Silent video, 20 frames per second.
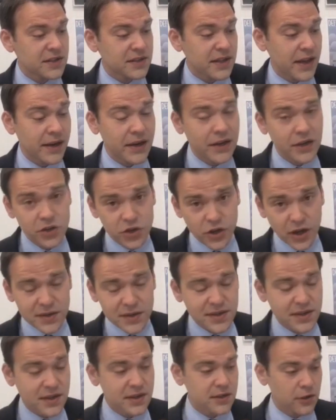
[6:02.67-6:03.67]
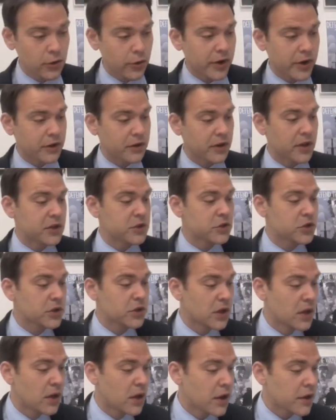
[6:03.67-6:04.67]
and at Justice Loretta Lynch,
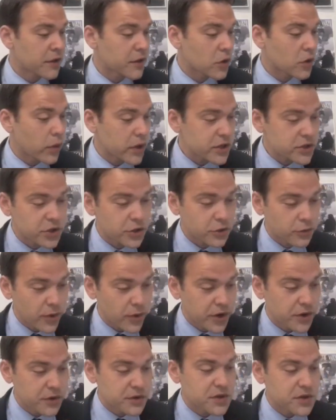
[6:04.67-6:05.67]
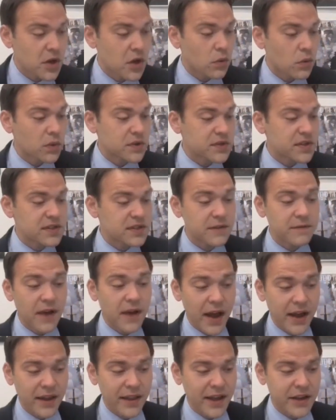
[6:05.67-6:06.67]
the question arose, was this a
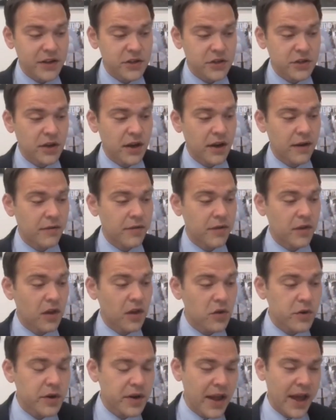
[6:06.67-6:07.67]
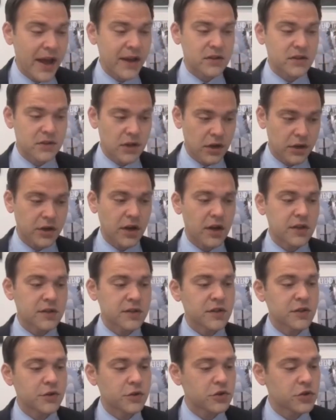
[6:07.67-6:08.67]
violation of the Logan Act,
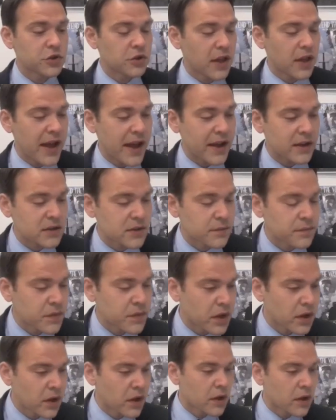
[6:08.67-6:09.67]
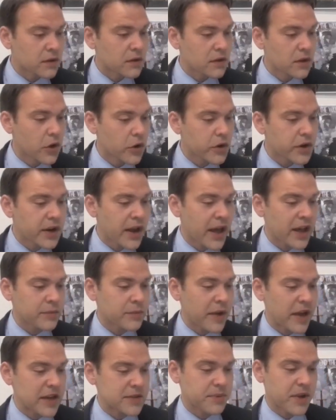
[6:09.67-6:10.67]
unconstitutional act? The Logan Act,
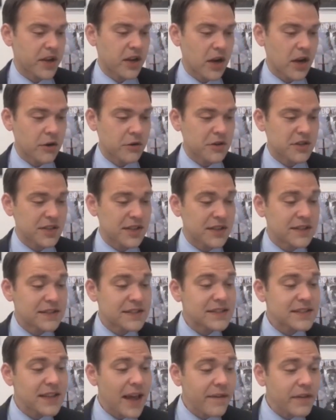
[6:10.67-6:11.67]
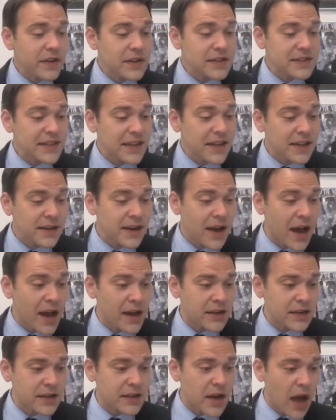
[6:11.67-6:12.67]
passed by Congress in
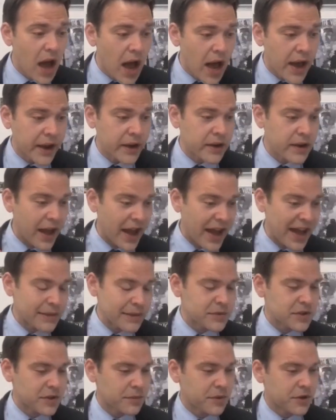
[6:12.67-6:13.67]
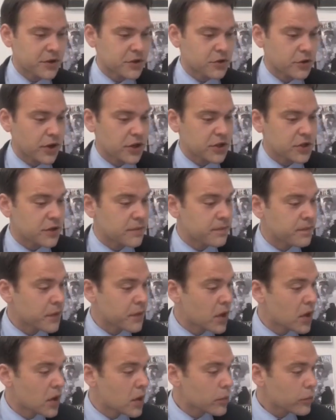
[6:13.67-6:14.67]
1799, Adams administration,
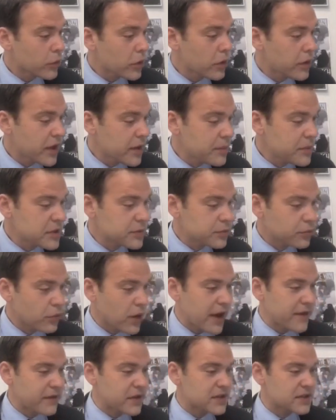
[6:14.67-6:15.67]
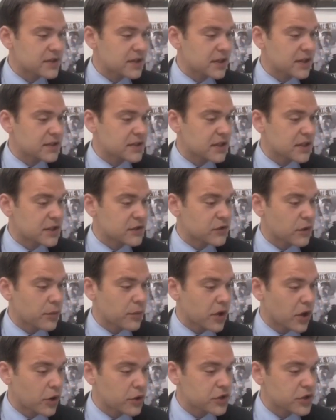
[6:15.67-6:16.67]
prohibits private citizens from
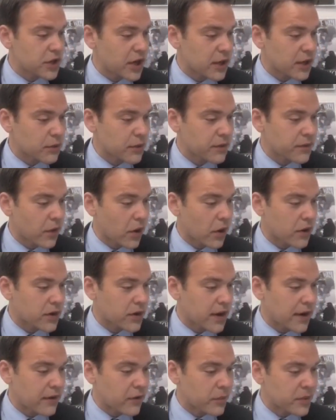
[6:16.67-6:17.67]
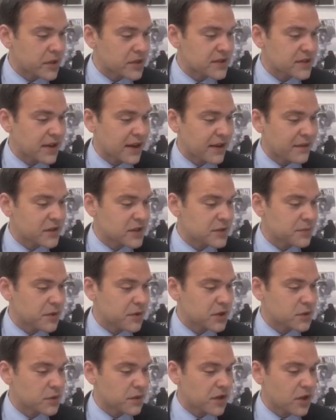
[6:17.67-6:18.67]
negotiating with foreign governments that have
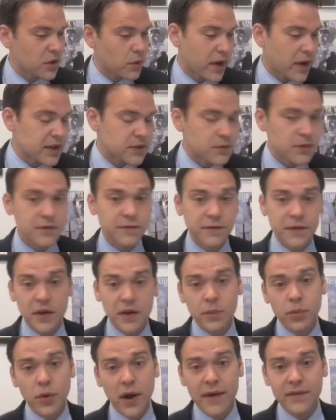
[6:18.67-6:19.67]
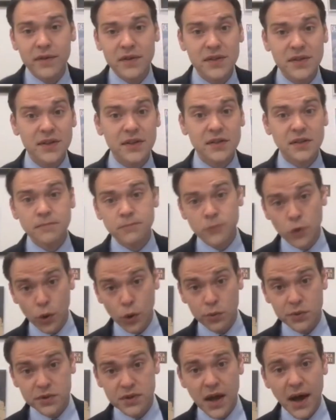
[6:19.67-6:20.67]
disputes with the U.S. Was Flynn a private citizen? No, he
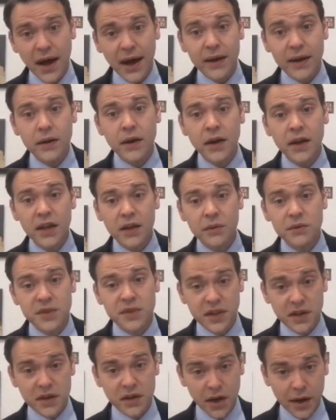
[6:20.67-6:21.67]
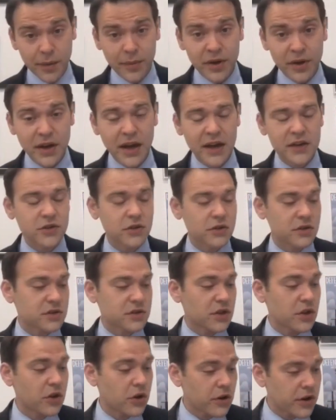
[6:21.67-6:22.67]
was not. He was the incoming national
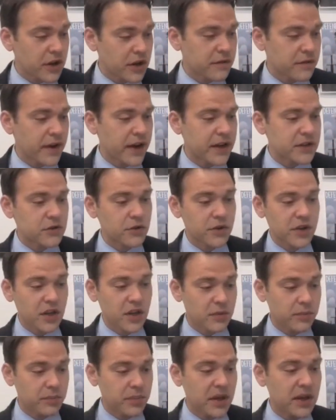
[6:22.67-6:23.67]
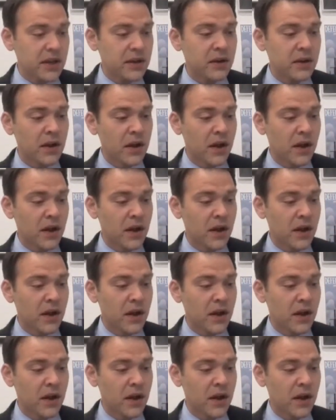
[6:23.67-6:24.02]
security advisor. He had been